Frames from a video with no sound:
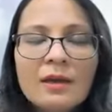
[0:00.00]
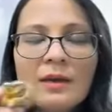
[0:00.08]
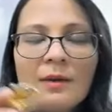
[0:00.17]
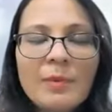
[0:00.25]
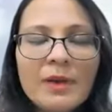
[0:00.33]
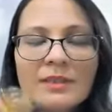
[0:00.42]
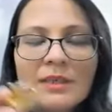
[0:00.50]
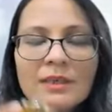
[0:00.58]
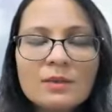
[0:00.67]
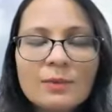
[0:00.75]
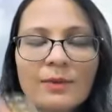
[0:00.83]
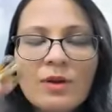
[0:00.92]

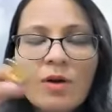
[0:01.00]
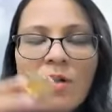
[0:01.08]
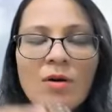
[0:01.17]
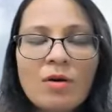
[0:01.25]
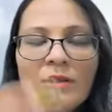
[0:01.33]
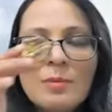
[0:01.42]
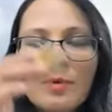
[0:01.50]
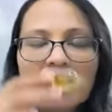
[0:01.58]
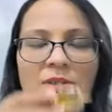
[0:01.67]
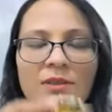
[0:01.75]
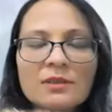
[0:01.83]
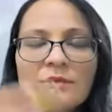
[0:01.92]
replacing it with all the
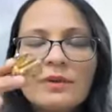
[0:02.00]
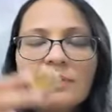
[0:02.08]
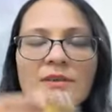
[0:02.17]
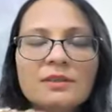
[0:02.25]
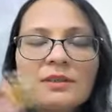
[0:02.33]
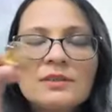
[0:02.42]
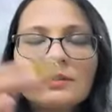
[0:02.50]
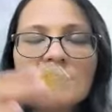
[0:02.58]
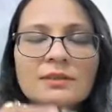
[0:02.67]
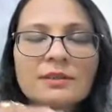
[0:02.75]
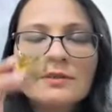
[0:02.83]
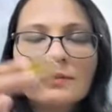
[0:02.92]
positive
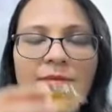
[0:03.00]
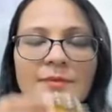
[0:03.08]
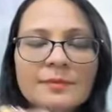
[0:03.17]
energies,